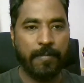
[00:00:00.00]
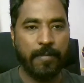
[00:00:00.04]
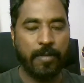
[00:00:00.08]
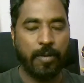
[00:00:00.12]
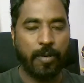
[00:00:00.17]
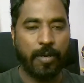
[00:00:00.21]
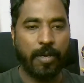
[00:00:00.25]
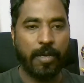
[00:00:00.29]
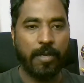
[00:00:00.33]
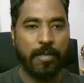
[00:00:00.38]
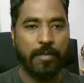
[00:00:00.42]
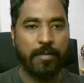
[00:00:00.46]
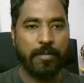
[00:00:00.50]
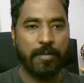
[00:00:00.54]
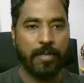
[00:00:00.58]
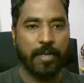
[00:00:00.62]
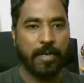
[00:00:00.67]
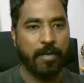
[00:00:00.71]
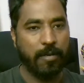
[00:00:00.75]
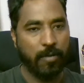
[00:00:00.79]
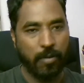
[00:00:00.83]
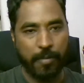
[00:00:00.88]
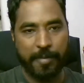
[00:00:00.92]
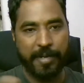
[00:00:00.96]
Okay,
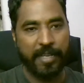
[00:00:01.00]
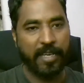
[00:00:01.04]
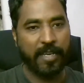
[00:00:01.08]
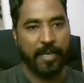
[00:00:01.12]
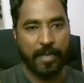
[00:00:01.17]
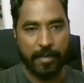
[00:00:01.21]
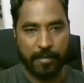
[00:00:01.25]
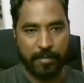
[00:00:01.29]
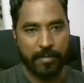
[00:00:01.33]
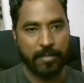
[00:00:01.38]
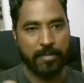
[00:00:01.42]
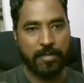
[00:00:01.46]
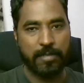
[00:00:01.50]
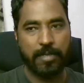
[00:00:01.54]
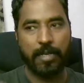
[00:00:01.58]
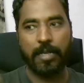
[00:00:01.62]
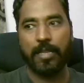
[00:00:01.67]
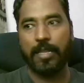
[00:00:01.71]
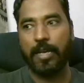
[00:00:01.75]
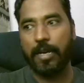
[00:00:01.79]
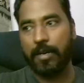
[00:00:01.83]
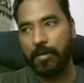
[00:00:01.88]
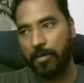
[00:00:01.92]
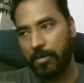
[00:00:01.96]
then nobody can just
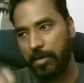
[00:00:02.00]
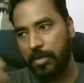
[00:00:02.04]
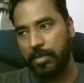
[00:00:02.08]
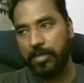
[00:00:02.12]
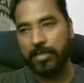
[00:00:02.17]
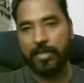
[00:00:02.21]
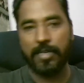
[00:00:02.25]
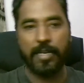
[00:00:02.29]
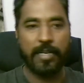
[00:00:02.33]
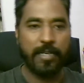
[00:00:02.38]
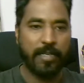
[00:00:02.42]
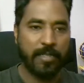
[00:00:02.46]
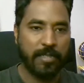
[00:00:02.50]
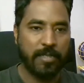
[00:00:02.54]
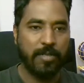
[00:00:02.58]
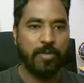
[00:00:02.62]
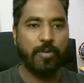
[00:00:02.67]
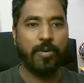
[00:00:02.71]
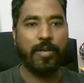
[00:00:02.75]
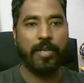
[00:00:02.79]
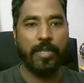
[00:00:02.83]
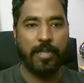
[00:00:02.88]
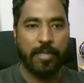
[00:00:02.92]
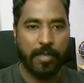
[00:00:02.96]
say that okay, this guy doesn't
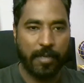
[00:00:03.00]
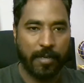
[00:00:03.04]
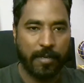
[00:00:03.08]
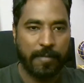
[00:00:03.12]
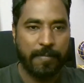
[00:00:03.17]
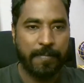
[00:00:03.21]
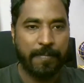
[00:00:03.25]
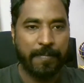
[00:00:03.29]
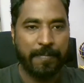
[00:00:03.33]
know anything.